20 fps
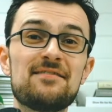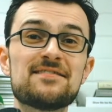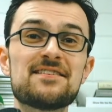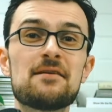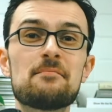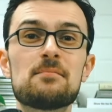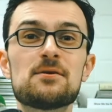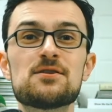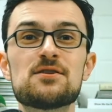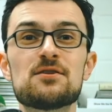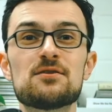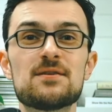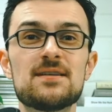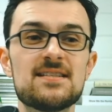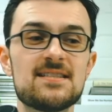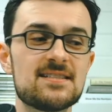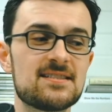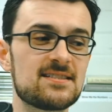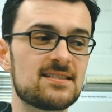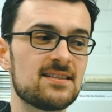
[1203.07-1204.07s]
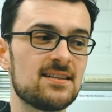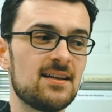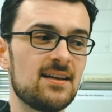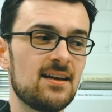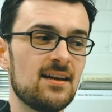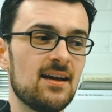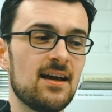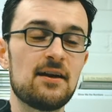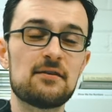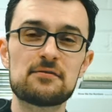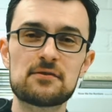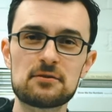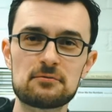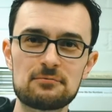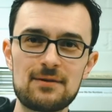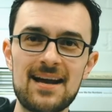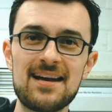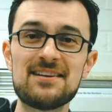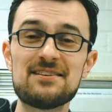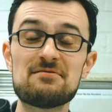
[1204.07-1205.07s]
the
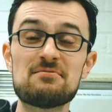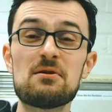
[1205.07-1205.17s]
random